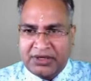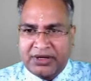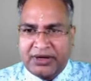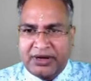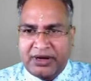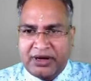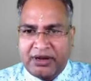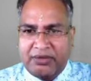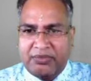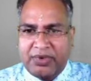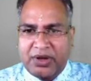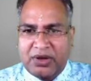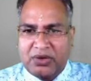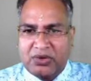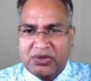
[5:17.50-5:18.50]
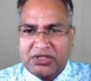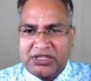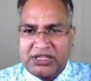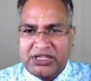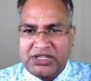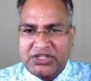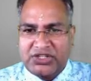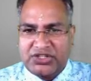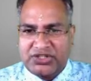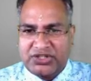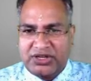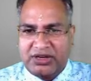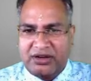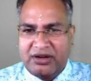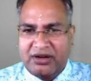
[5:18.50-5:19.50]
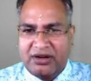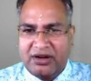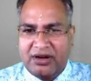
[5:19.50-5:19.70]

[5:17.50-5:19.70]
tree because each tree